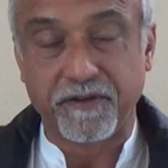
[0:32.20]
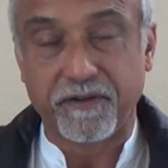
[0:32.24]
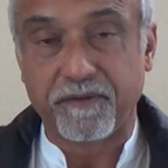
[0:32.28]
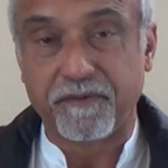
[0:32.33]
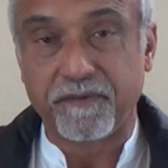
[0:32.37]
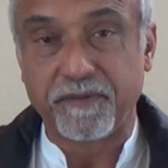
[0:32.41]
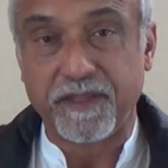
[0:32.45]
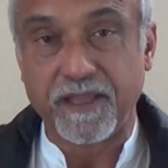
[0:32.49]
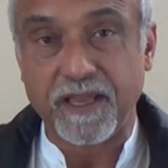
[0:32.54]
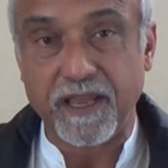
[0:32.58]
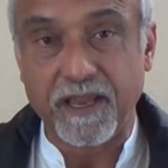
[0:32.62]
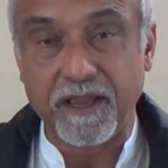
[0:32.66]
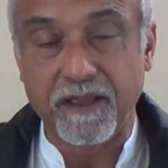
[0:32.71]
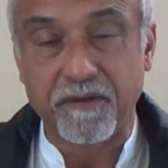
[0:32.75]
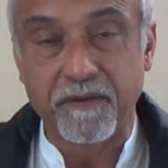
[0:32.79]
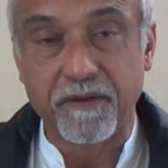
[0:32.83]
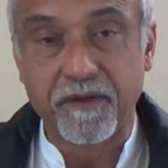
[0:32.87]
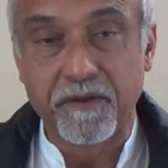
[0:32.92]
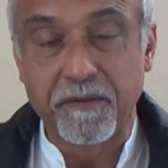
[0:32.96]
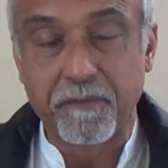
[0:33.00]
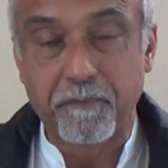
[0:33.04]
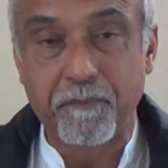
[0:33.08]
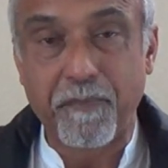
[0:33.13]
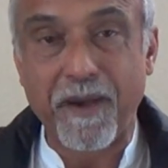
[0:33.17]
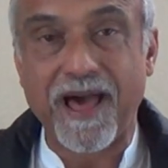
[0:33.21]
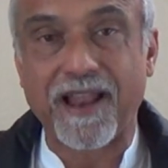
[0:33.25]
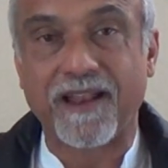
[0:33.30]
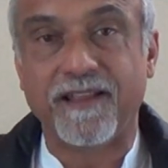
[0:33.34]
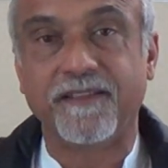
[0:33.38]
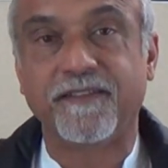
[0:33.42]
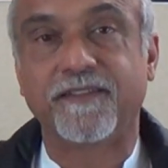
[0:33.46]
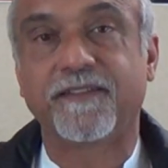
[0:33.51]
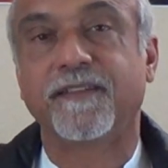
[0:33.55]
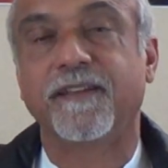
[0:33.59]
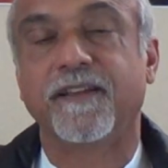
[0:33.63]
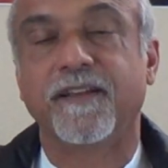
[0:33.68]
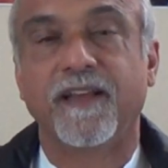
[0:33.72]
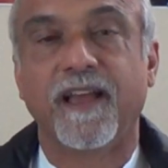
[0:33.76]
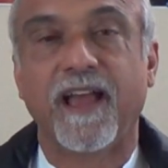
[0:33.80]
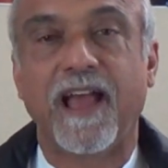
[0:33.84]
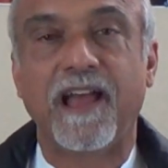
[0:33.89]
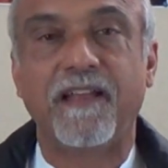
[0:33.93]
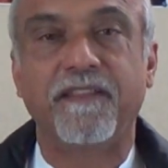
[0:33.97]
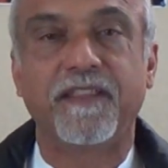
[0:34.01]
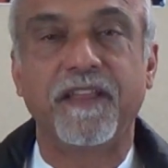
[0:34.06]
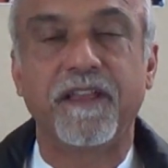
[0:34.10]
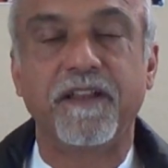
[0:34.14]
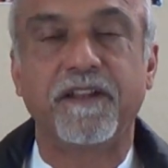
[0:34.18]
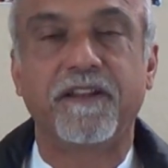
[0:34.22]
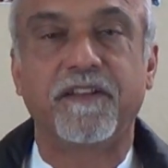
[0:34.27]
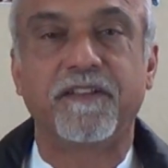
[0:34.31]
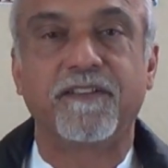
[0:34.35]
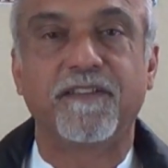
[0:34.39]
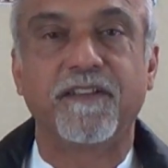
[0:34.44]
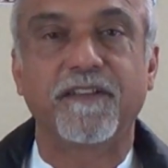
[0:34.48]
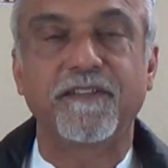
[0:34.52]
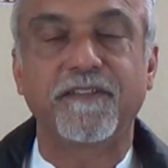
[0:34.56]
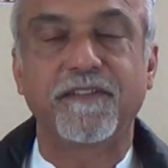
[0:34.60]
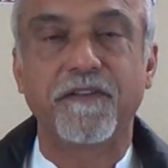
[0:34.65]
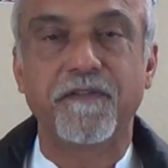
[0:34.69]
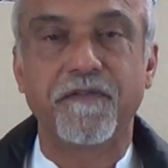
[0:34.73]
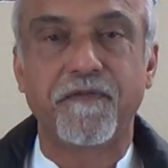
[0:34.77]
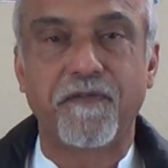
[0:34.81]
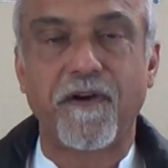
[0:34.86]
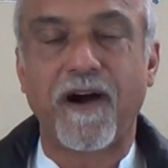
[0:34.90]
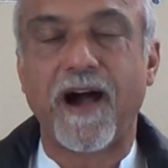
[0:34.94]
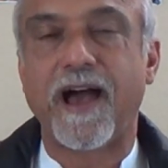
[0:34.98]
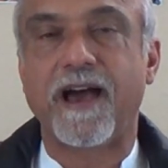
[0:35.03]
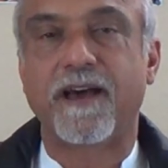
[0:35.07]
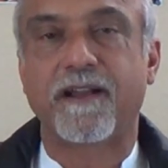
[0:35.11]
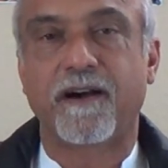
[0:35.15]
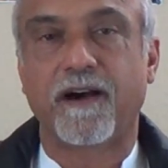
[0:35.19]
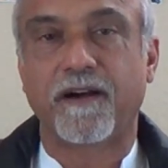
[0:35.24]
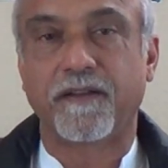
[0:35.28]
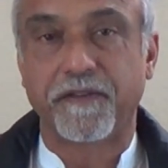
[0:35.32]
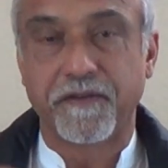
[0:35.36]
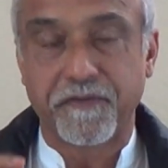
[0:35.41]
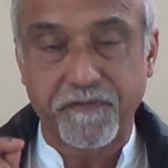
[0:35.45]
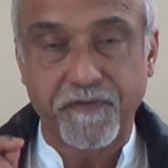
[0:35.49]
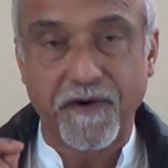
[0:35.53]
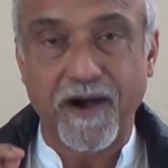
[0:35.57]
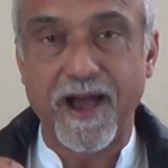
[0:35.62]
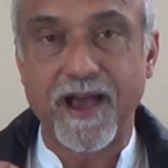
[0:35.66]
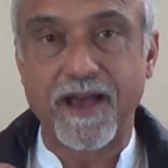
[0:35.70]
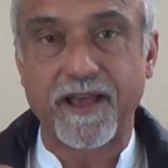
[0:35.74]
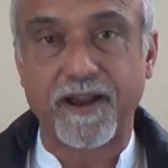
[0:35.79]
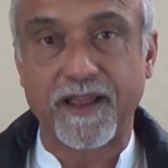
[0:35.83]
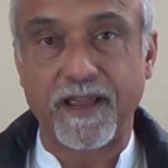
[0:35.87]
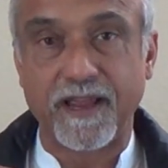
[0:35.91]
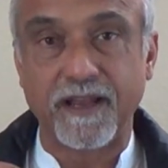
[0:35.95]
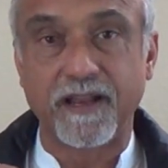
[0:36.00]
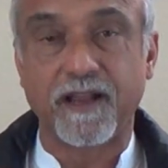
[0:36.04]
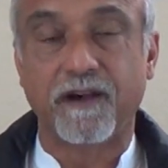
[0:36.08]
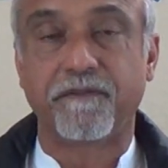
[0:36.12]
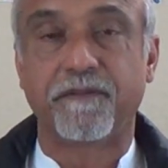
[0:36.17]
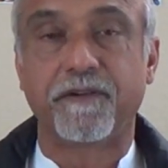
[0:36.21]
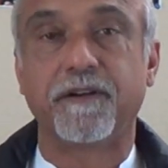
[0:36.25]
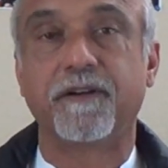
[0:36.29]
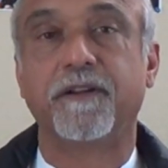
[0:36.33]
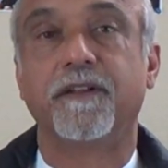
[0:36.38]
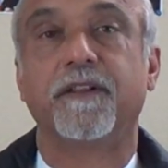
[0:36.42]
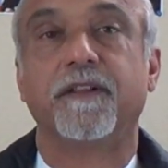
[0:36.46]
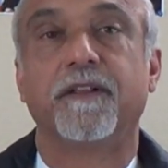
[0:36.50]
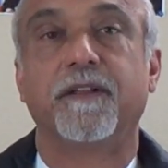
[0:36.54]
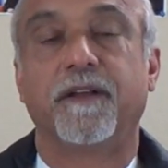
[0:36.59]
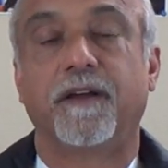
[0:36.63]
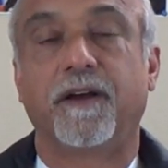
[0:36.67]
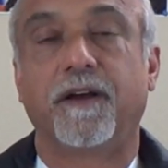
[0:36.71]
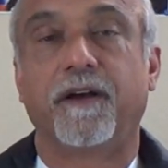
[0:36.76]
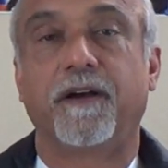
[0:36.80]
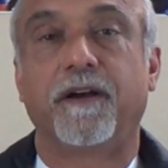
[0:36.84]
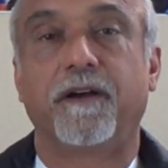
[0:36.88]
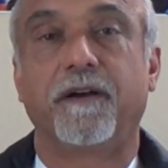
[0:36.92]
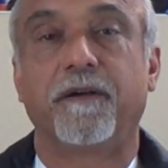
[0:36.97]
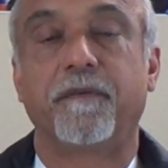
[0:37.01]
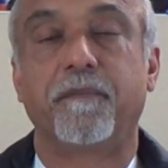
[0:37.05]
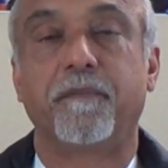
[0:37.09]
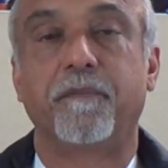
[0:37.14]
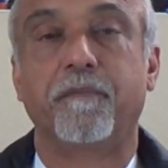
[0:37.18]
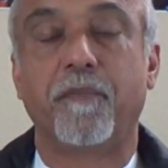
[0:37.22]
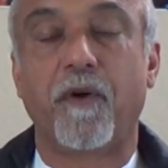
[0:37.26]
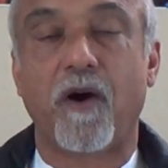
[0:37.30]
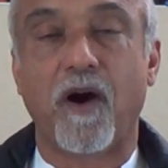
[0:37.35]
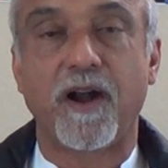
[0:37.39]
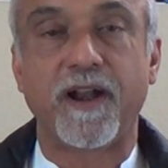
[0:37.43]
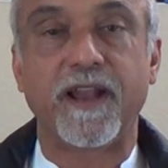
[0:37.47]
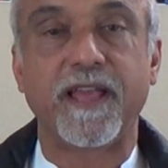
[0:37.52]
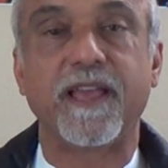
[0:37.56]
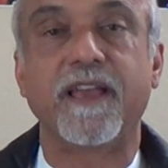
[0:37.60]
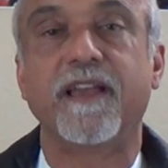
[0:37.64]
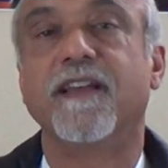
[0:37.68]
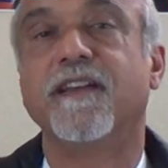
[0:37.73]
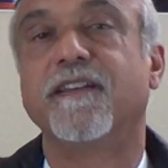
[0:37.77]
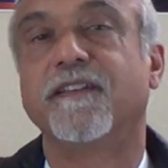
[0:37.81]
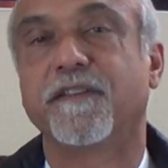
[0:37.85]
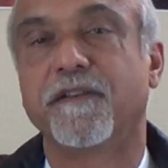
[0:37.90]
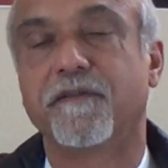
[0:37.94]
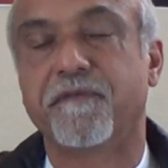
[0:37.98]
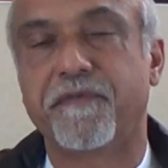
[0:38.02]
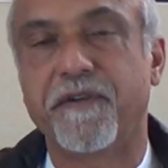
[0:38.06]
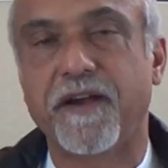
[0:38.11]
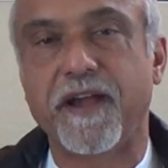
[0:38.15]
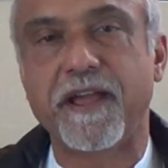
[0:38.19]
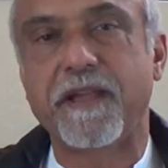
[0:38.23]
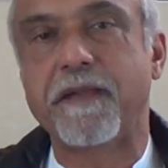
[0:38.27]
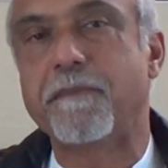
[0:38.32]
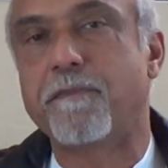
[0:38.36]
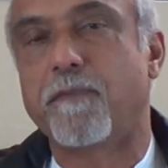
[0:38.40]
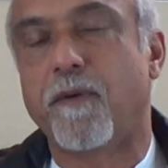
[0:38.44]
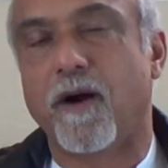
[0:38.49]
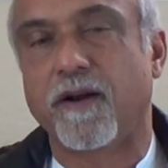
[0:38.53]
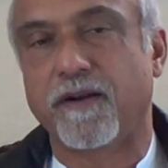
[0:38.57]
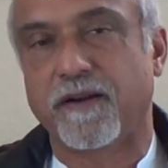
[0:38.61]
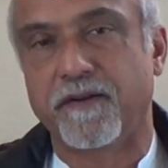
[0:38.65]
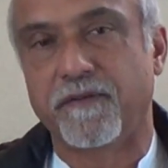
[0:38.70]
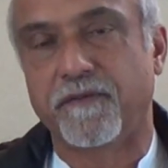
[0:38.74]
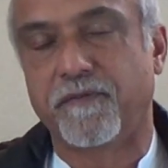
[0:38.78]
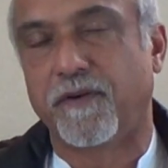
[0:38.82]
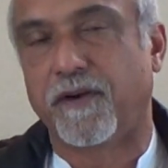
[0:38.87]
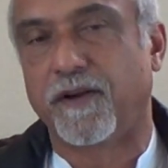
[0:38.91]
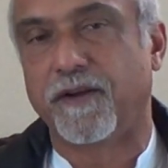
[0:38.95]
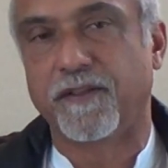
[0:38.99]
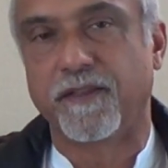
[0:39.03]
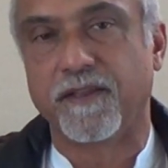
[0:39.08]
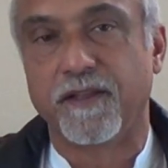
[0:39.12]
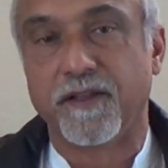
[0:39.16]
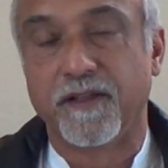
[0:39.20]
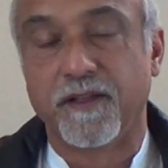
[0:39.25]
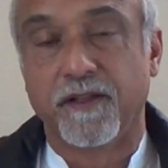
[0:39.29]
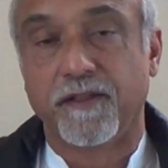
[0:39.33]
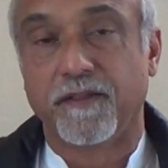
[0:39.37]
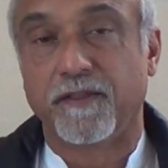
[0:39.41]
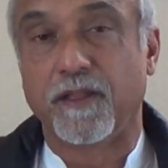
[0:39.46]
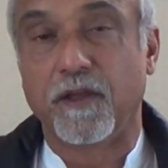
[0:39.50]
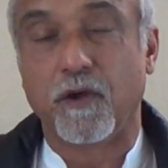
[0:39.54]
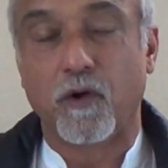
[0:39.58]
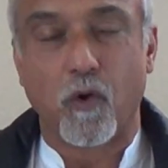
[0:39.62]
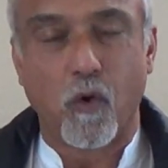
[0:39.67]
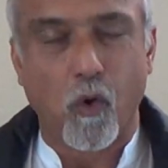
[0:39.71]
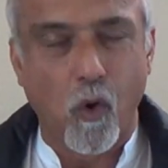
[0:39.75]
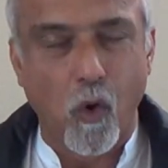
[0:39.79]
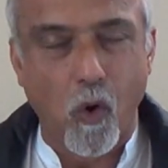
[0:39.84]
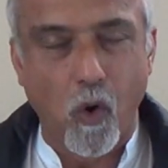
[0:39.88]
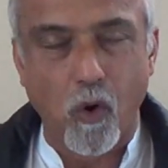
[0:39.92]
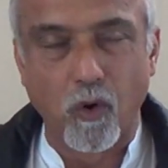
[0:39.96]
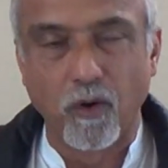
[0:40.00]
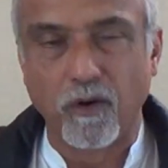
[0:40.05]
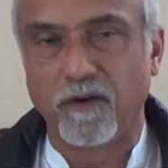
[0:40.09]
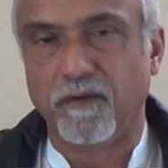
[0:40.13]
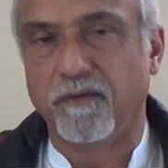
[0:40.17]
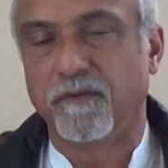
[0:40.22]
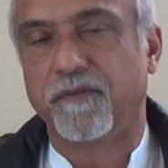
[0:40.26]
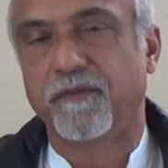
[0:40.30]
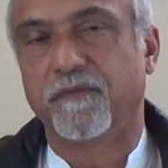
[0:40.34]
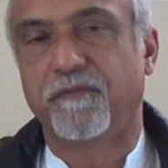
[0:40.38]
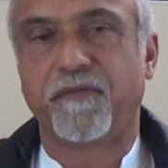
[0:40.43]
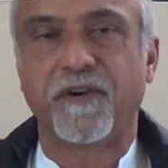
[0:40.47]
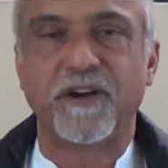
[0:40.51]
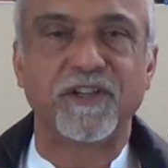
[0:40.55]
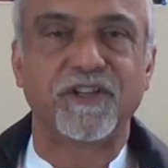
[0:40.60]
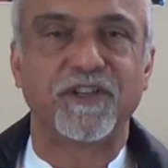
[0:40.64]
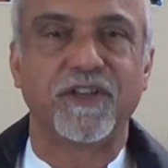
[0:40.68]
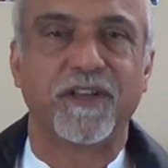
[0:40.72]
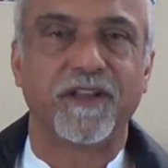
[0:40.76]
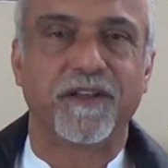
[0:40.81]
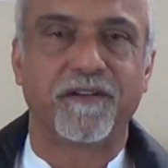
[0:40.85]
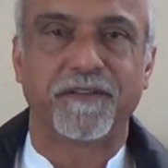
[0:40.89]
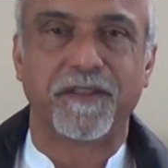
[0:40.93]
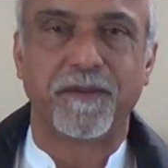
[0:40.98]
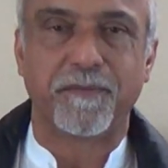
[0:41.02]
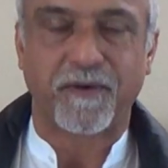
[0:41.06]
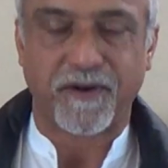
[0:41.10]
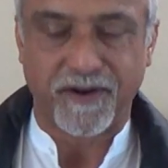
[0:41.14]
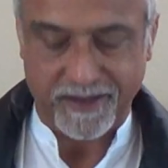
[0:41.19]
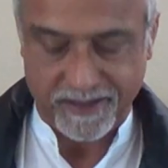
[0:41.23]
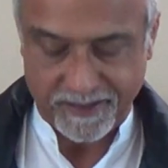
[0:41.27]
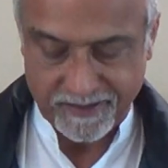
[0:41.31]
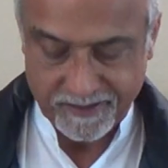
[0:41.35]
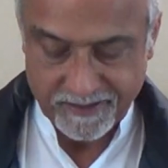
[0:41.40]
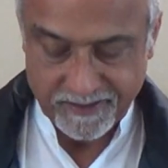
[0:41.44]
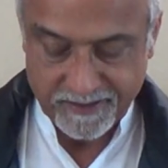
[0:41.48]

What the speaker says: the balance, and the digestive fire or the fire in our body is very important for the whole functioning of the body.